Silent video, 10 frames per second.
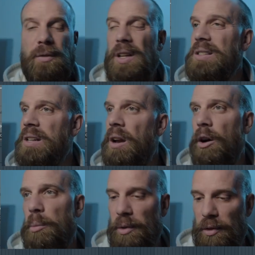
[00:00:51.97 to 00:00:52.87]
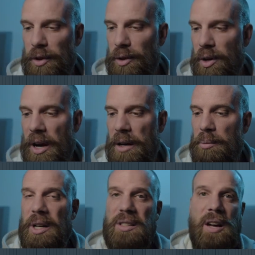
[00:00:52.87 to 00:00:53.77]
If that's not open for you, go ahead
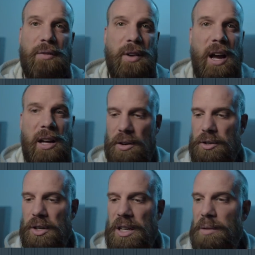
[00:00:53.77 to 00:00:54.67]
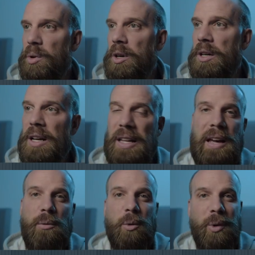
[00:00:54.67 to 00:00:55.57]
and press F9 on your keyboard and
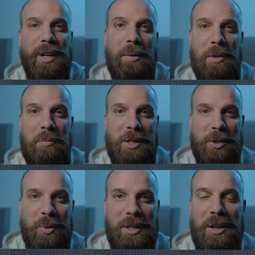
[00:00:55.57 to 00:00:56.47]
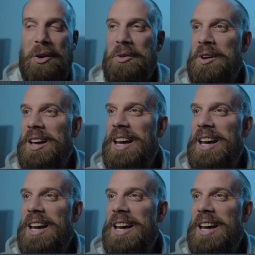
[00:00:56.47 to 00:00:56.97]
that will bring up the mixer window.